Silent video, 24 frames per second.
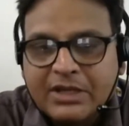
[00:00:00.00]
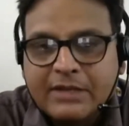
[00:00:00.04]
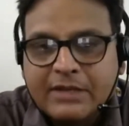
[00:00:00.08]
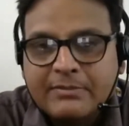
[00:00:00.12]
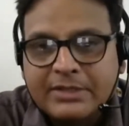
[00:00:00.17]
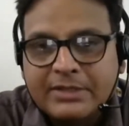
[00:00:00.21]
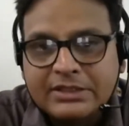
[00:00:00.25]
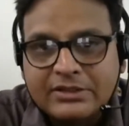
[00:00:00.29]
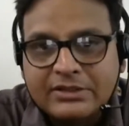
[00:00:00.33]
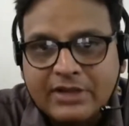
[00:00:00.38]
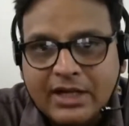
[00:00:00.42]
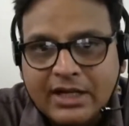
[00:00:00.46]

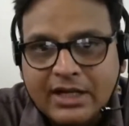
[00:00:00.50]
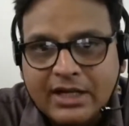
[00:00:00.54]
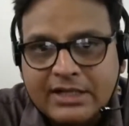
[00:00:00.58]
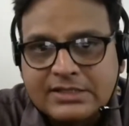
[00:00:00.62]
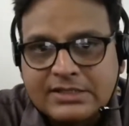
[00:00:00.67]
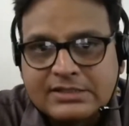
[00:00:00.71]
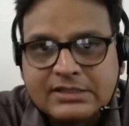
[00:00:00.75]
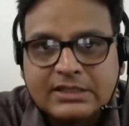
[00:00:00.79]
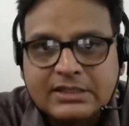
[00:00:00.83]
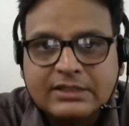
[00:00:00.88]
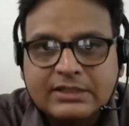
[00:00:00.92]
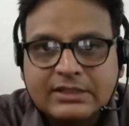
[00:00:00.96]

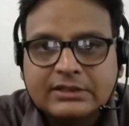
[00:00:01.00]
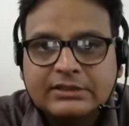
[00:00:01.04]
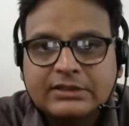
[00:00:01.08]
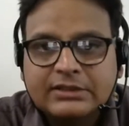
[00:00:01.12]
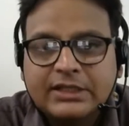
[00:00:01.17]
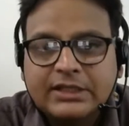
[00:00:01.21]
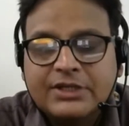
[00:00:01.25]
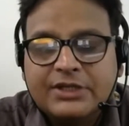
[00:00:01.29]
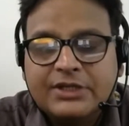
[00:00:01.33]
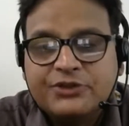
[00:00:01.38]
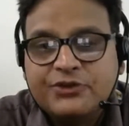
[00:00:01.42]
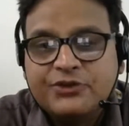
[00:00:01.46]
Madras,
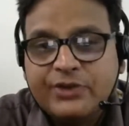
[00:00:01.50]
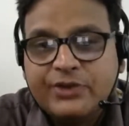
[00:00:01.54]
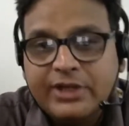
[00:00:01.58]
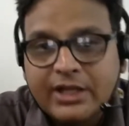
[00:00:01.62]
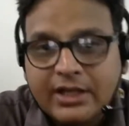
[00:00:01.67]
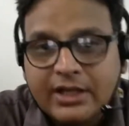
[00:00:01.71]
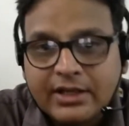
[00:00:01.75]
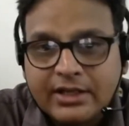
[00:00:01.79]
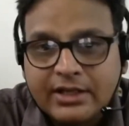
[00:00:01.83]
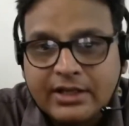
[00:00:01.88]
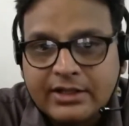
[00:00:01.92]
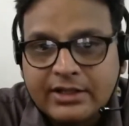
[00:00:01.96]
then
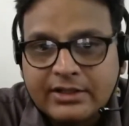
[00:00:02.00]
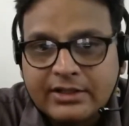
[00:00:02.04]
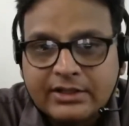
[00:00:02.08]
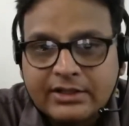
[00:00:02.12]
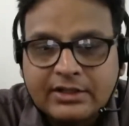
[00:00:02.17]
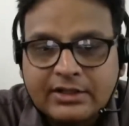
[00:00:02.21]
Srinagar,